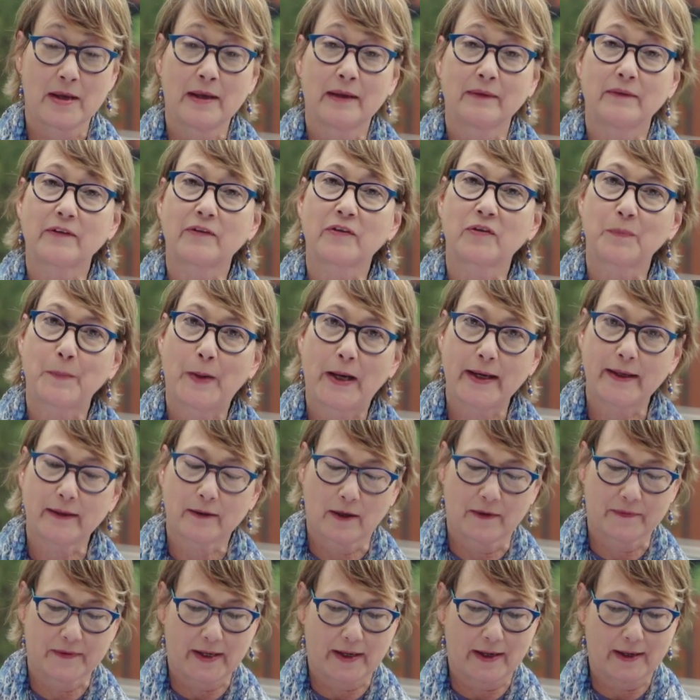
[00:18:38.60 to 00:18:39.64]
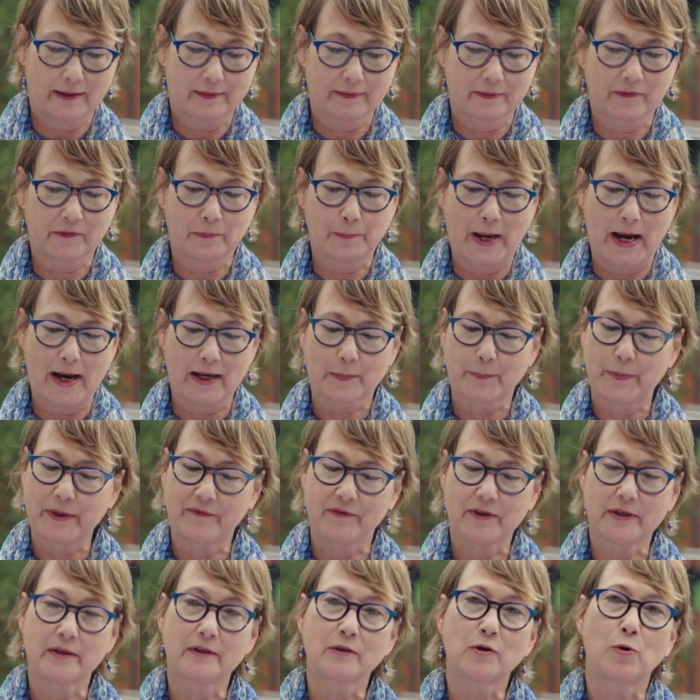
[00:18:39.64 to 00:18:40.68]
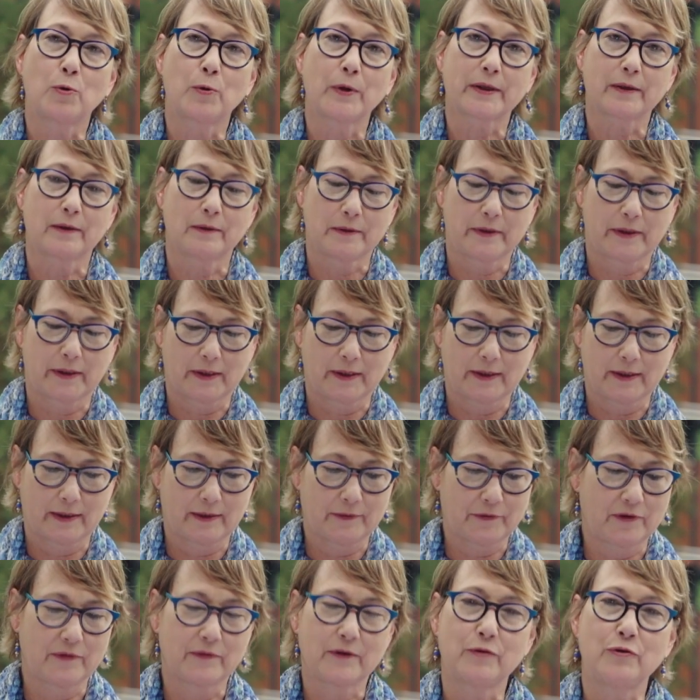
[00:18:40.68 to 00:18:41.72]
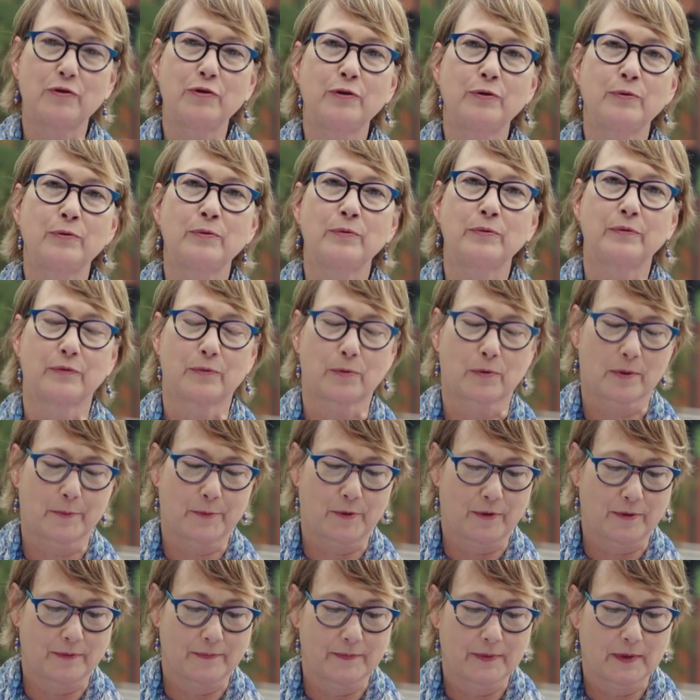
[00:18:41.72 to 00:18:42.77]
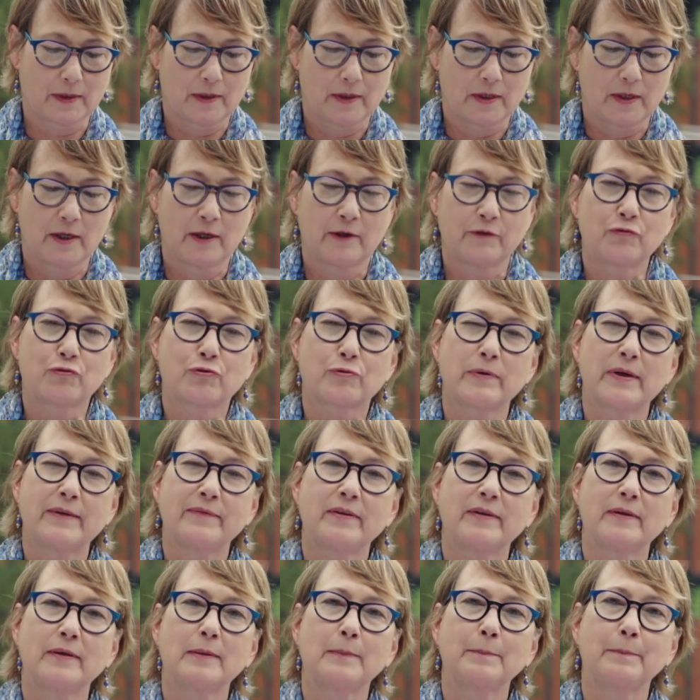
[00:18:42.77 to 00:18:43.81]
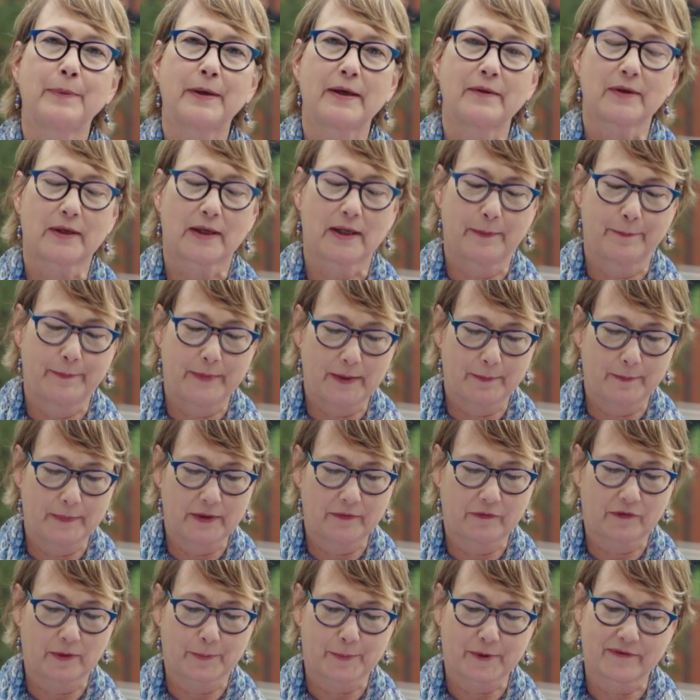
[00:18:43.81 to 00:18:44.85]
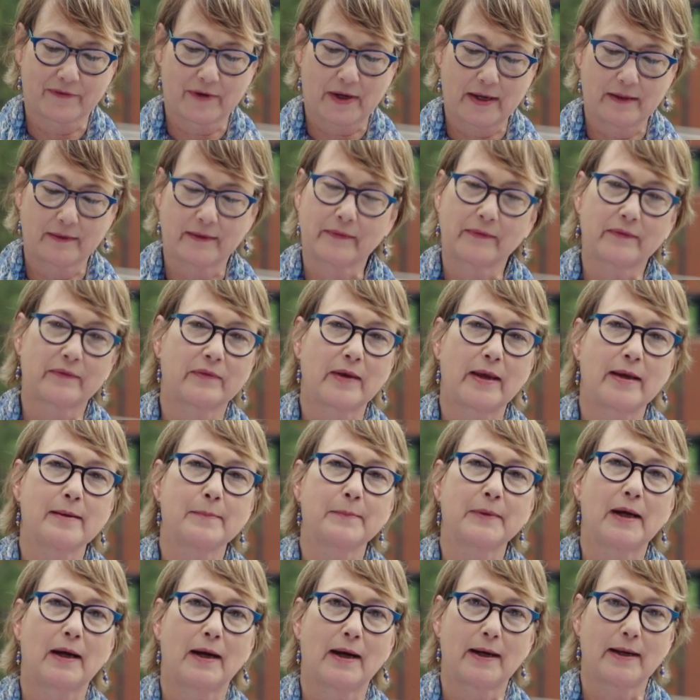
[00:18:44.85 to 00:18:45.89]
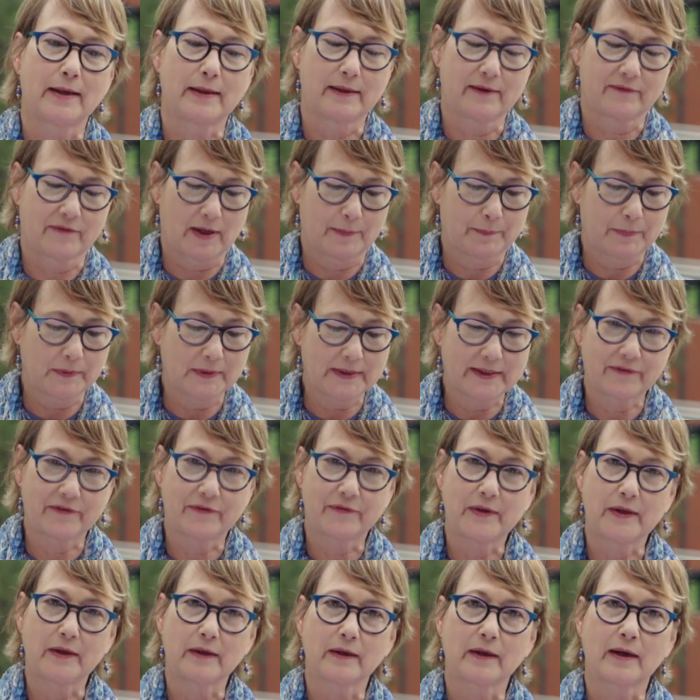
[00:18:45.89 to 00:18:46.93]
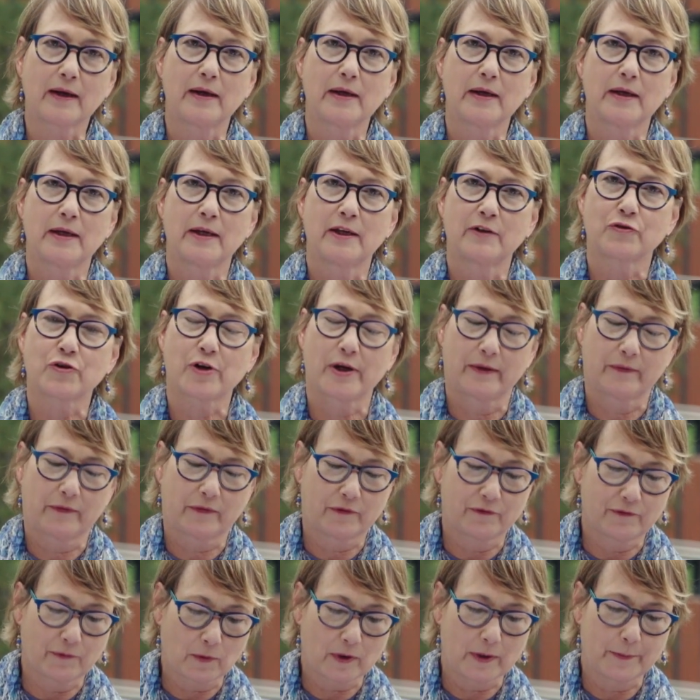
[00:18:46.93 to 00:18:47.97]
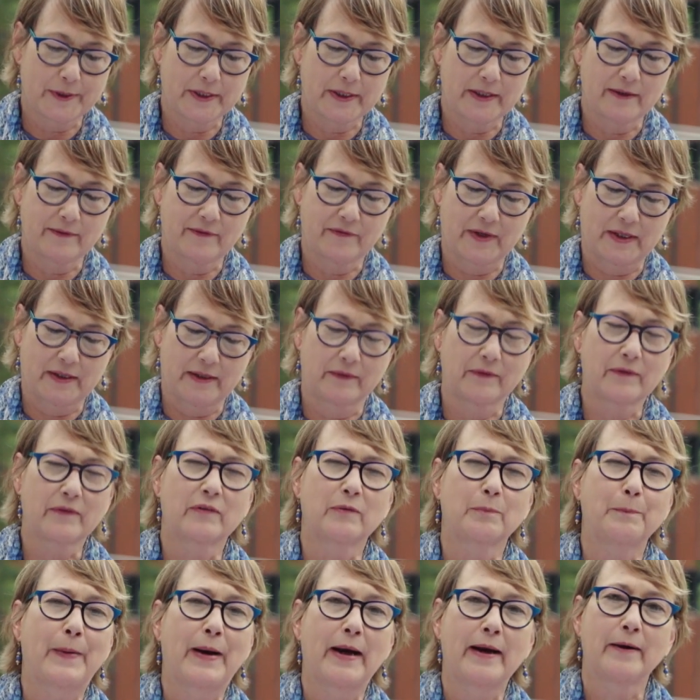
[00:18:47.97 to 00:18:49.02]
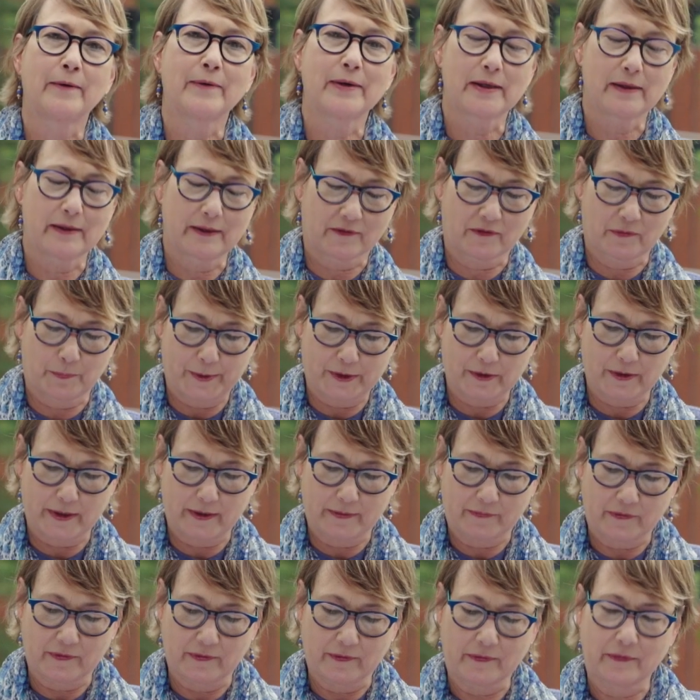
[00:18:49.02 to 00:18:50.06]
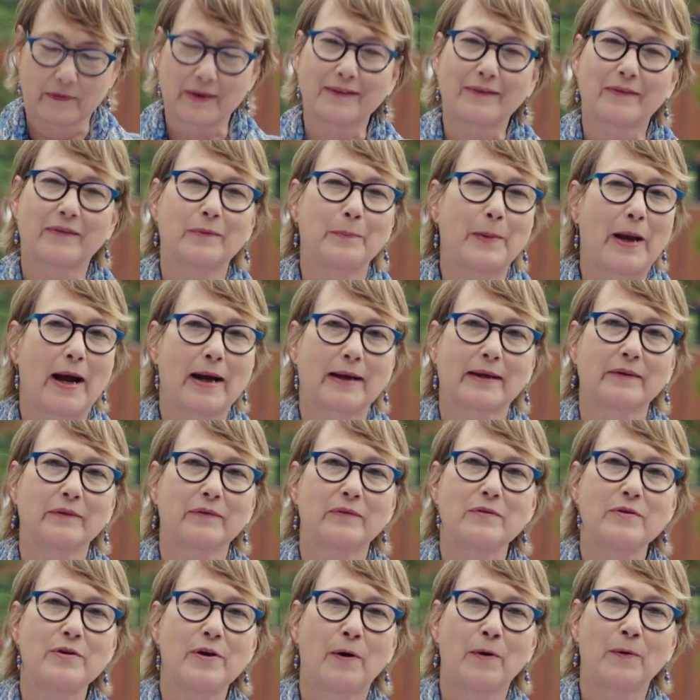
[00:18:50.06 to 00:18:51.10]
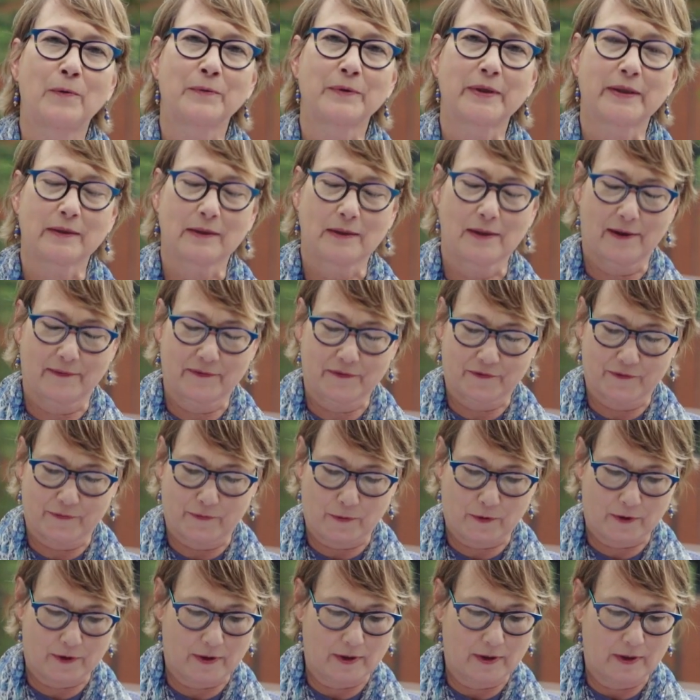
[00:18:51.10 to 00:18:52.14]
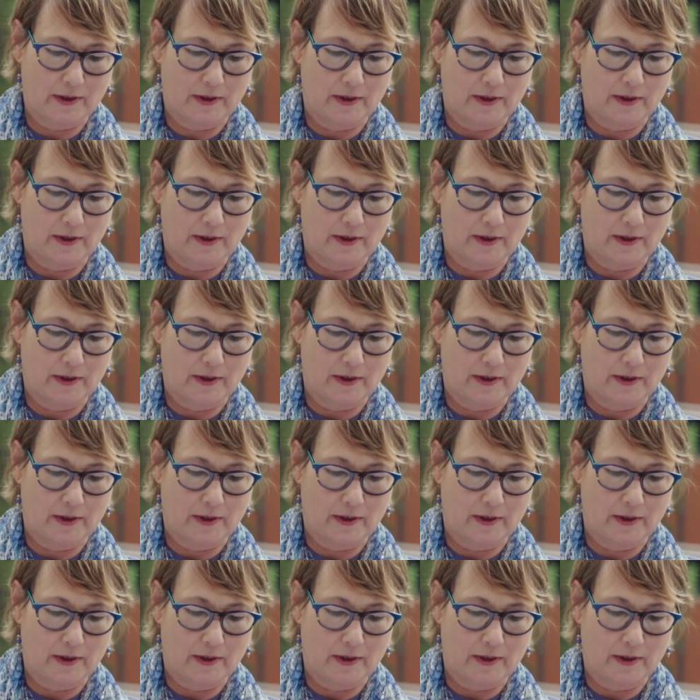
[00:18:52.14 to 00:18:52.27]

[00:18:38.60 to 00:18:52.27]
Despite all that, Spac pivoted quickly into the new normal, driven by the commitment to provide the same kind of uplifting, transformative, and inspiring experiences that Spac is known and loved for,